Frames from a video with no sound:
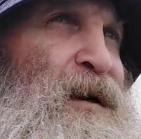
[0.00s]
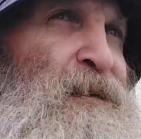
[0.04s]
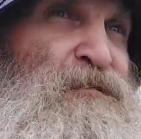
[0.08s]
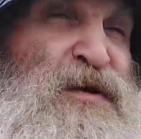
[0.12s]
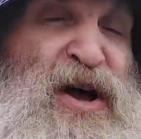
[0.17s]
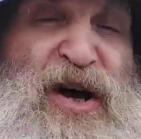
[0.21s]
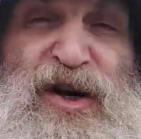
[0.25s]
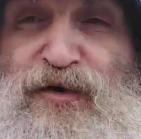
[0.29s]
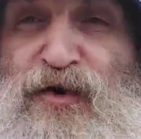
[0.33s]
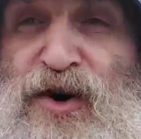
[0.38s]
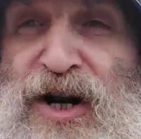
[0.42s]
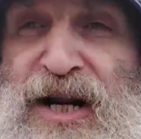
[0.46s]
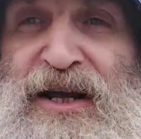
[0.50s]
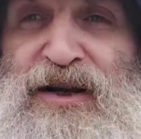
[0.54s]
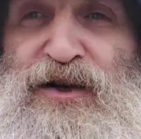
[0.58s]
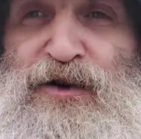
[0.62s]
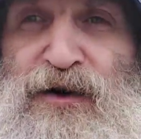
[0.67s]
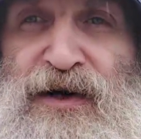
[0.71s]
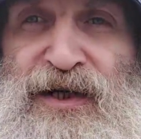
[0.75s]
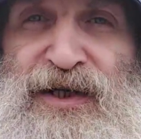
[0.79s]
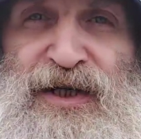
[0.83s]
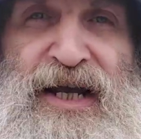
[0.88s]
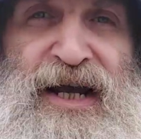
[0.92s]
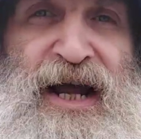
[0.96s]
That was really
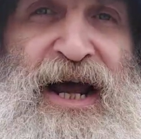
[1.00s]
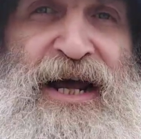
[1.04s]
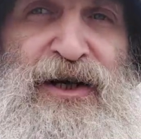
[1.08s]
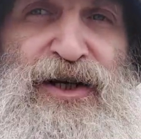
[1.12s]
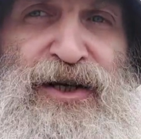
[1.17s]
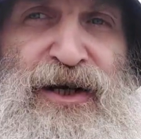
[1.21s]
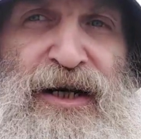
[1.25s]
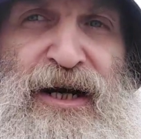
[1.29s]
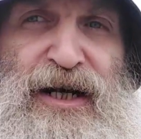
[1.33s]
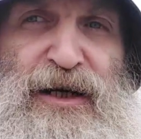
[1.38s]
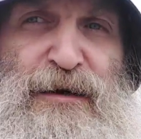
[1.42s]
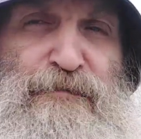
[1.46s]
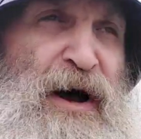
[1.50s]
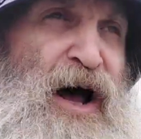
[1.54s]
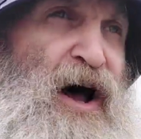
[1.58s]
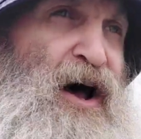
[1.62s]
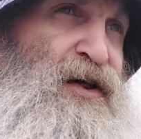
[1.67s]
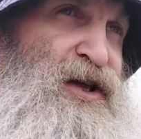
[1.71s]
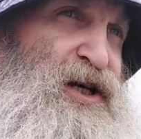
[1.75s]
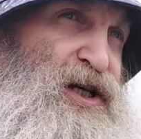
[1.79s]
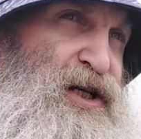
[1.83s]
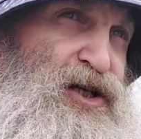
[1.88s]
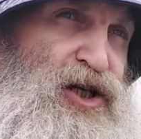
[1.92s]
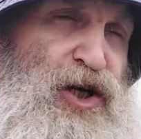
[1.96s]
interesting, actually.
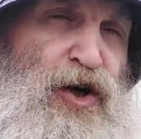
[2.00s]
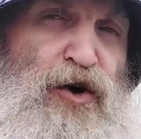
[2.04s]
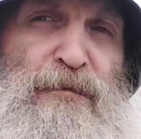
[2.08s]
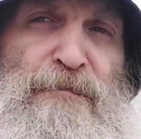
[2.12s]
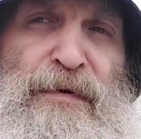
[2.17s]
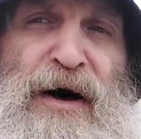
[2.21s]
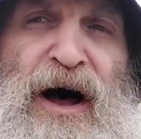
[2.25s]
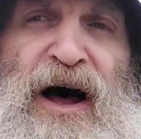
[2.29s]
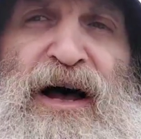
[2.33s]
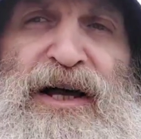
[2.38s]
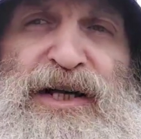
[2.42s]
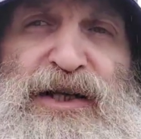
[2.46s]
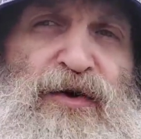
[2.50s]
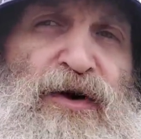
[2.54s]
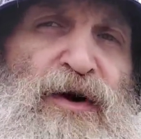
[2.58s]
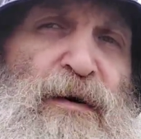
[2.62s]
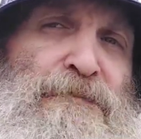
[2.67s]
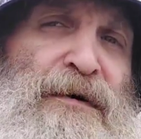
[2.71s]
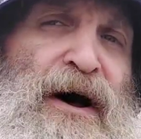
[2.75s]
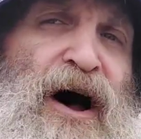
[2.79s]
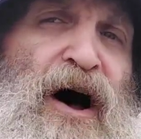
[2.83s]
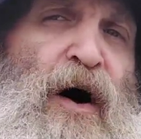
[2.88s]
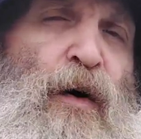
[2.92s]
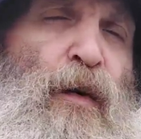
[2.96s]
There's 2 parts to
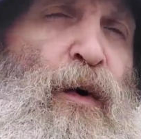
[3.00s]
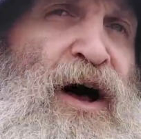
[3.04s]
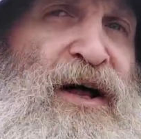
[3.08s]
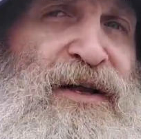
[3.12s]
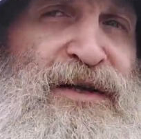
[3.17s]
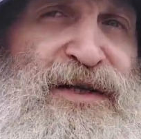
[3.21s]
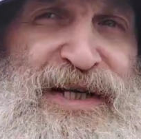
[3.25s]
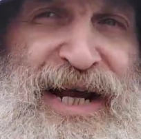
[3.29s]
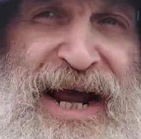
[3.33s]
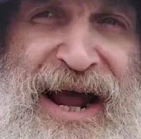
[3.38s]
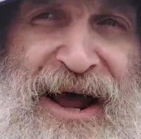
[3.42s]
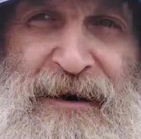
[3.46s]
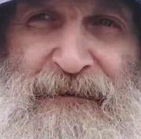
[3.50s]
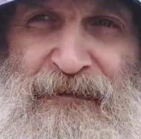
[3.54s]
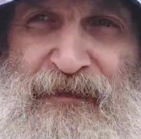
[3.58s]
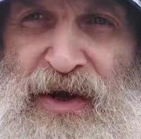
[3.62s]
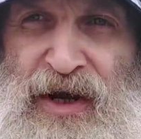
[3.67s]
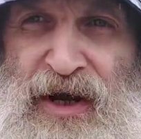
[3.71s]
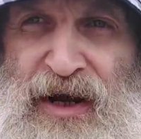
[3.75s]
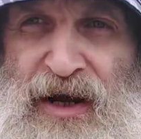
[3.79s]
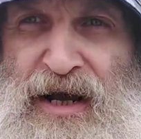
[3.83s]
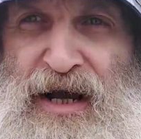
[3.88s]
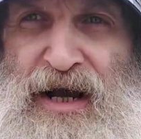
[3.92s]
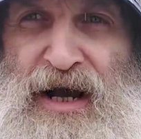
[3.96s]
it. Part 1's out,
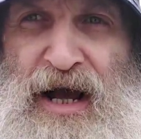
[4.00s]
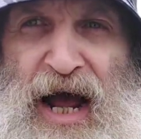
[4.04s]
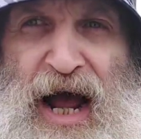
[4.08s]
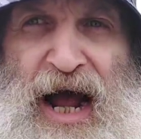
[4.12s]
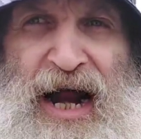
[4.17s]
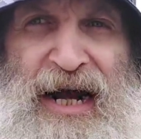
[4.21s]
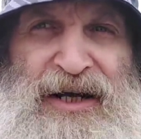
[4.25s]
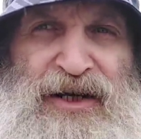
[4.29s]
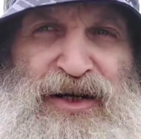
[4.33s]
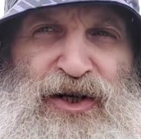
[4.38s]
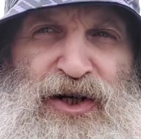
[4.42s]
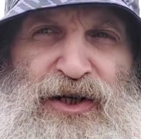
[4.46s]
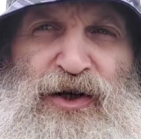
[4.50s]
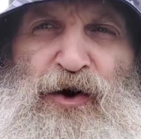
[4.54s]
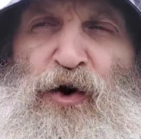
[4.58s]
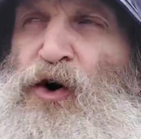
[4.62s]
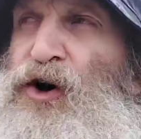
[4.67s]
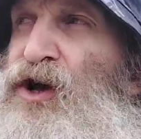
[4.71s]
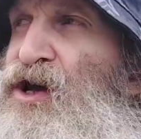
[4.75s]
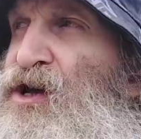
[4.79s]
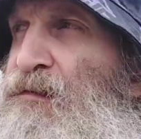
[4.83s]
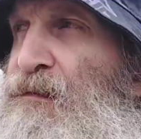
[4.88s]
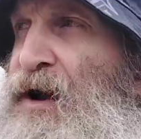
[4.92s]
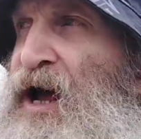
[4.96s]
and it's just
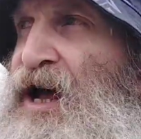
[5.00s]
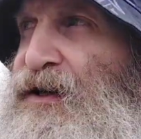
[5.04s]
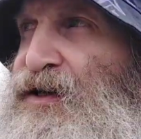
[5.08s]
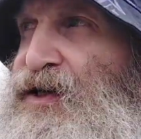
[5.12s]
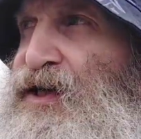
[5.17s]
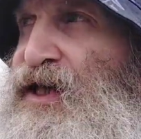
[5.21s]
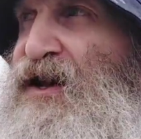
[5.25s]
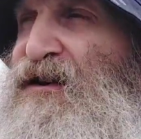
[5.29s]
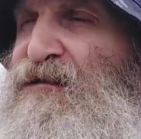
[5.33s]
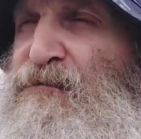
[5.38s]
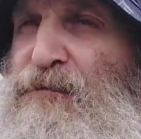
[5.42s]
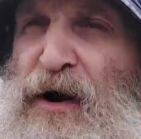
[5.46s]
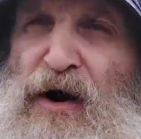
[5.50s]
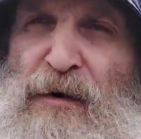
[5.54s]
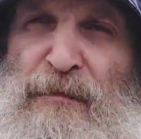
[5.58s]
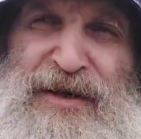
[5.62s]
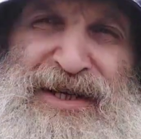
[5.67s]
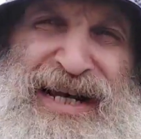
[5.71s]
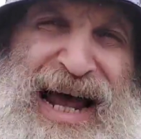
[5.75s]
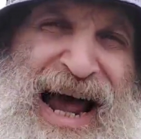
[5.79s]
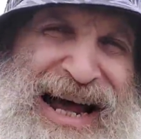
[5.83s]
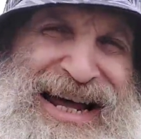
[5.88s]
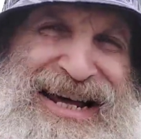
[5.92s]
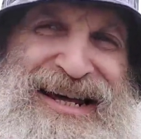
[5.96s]
talking about Steve
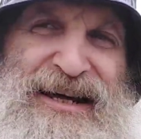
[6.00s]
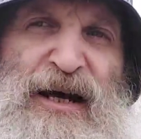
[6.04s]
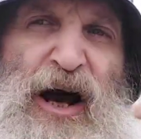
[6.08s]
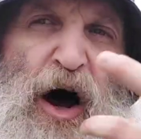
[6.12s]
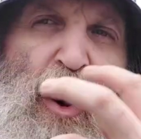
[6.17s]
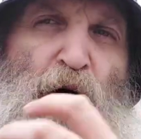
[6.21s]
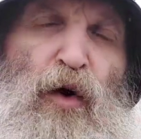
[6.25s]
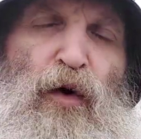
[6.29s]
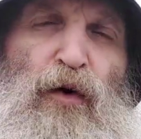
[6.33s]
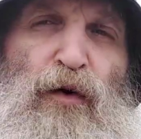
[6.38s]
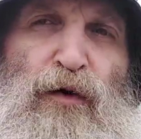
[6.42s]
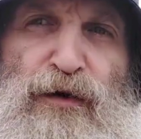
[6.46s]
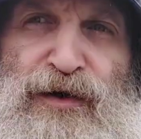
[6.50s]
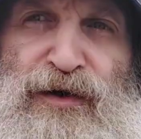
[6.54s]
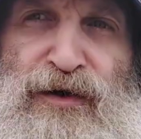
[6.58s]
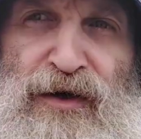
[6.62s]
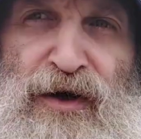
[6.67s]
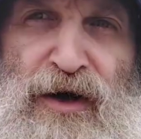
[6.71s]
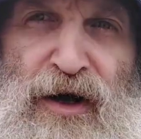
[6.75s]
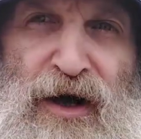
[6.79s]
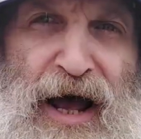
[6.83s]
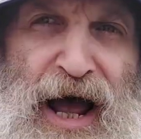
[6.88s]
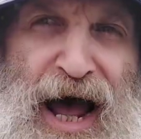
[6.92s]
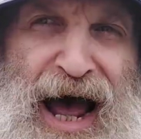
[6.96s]
Perryman's 8 goals,
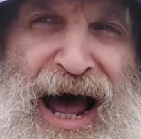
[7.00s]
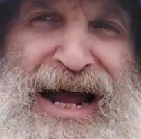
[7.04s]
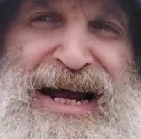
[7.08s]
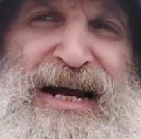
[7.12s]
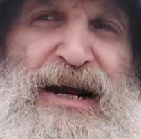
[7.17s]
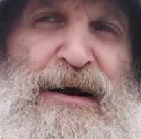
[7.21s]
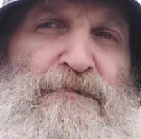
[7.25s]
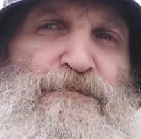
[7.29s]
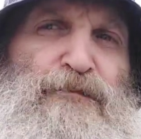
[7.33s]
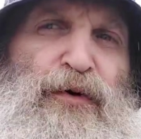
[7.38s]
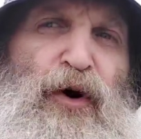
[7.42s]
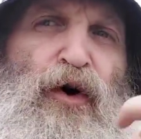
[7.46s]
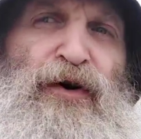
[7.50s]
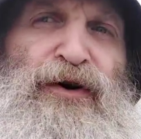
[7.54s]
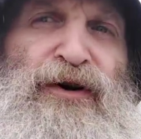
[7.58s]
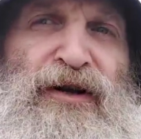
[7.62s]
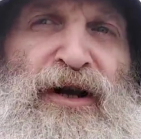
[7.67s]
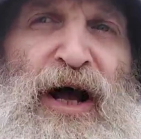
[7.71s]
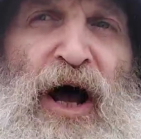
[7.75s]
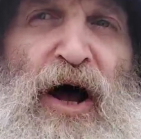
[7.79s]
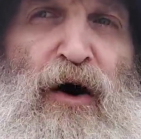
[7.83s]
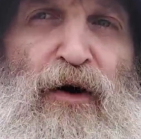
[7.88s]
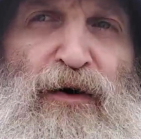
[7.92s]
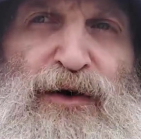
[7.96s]
8
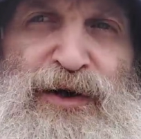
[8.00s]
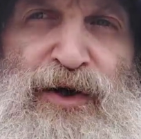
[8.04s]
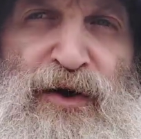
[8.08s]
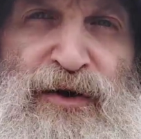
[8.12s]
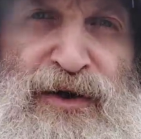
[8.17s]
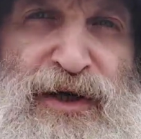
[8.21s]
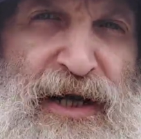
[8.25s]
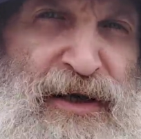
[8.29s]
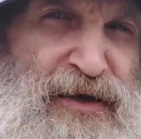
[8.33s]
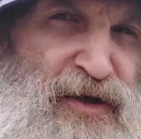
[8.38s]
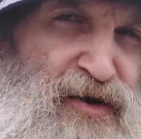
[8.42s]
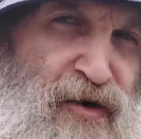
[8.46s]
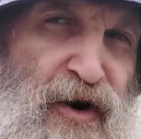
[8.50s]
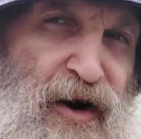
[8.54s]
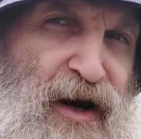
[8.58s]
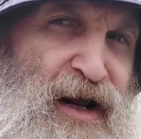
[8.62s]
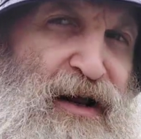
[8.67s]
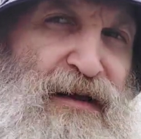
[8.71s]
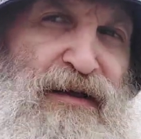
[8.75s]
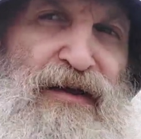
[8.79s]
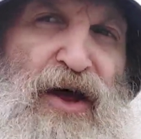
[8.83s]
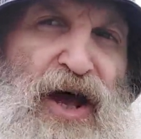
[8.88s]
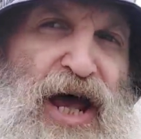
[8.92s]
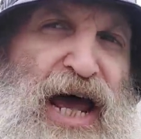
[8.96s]
important goals, not
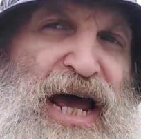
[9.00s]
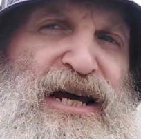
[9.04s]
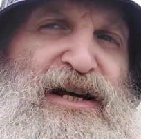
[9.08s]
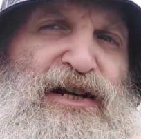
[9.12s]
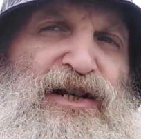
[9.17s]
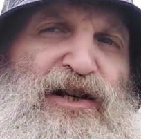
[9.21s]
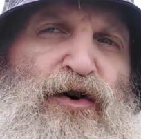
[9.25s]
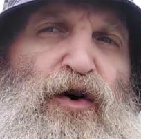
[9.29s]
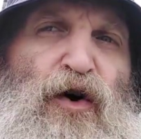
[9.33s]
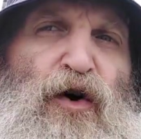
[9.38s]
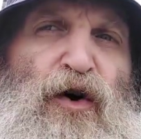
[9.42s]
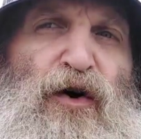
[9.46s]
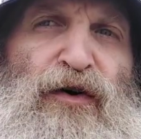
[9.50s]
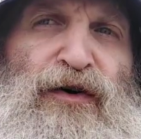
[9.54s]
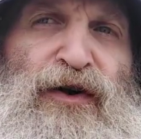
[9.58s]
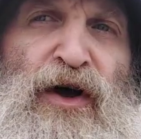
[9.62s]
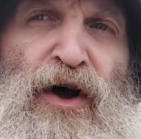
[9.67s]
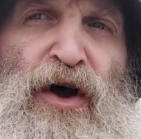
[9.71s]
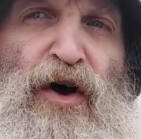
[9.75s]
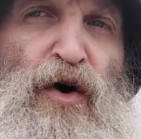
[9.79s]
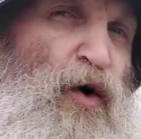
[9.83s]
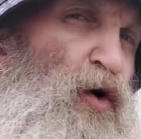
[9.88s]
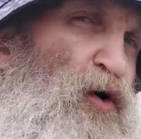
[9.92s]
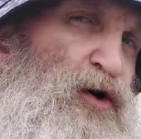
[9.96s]
necessarily that he scored
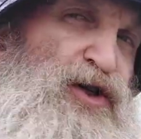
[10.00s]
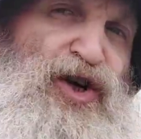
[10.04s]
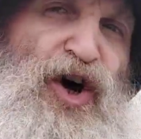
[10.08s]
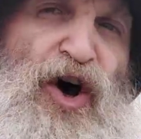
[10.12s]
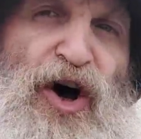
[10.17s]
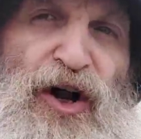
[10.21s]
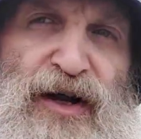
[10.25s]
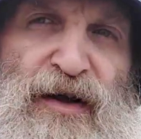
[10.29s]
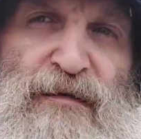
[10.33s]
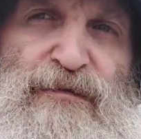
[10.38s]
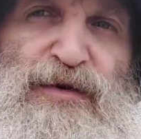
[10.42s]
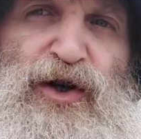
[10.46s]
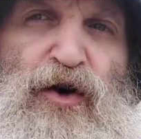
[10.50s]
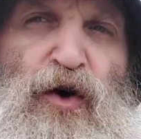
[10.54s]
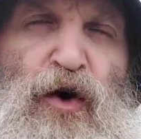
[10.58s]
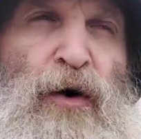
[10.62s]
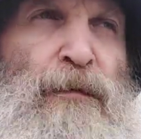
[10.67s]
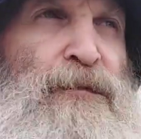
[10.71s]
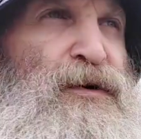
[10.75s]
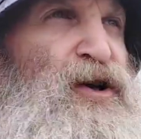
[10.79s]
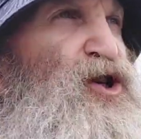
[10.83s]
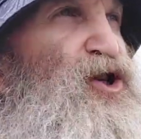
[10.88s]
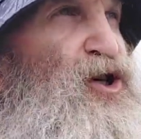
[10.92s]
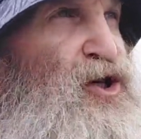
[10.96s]
or Tottenham
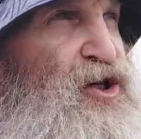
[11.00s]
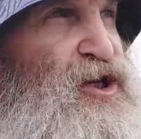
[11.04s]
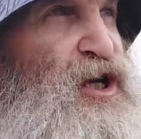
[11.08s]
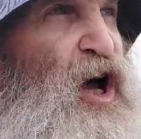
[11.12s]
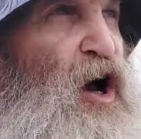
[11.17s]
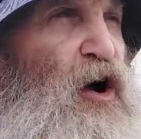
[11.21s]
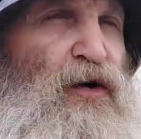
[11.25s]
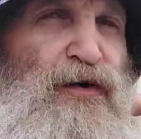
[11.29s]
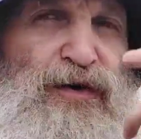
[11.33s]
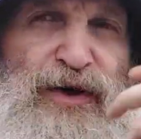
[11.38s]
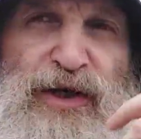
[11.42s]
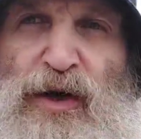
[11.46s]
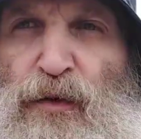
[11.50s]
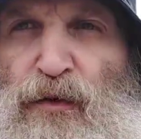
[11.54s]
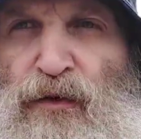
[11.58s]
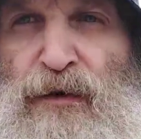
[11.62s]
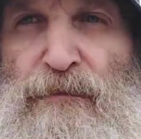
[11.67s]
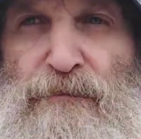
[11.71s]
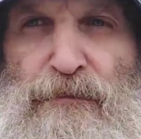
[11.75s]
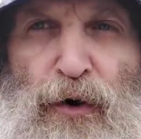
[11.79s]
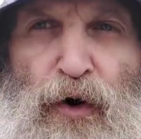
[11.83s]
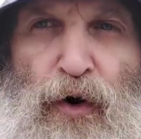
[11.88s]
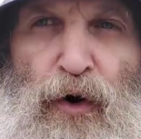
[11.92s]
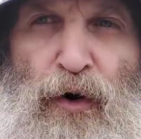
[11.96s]
scored, but just goals that were
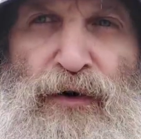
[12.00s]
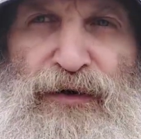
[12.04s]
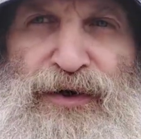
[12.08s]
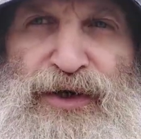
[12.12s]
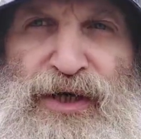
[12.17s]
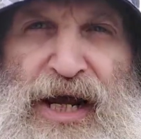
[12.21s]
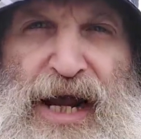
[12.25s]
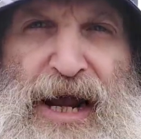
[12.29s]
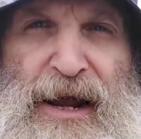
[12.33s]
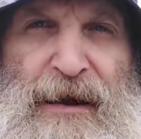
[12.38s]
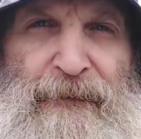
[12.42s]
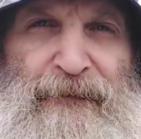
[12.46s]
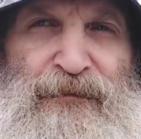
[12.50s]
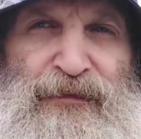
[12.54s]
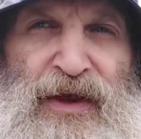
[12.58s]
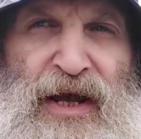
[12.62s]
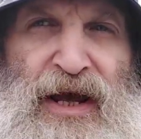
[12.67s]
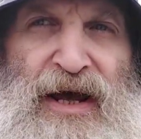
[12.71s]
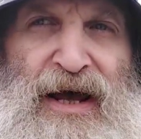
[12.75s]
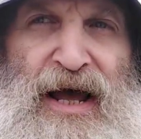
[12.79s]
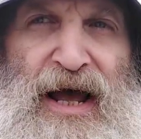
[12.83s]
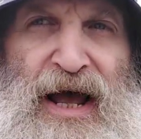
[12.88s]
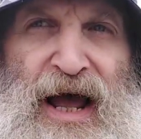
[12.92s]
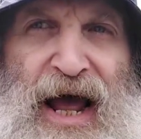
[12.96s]
important to him.
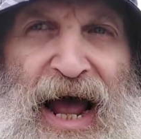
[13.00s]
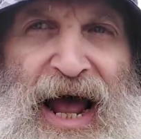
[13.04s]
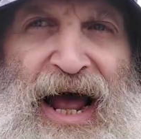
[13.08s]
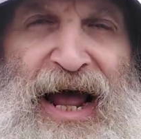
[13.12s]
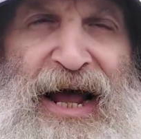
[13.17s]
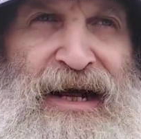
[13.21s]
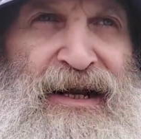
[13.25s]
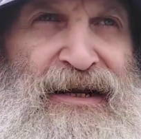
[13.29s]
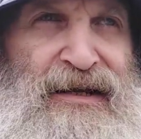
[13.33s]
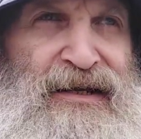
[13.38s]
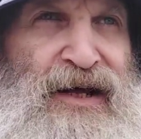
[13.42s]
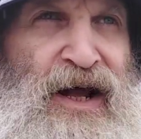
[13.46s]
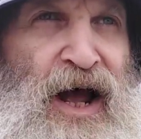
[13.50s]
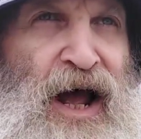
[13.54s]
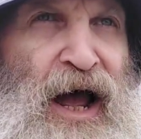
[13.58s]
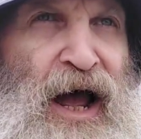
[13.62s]
And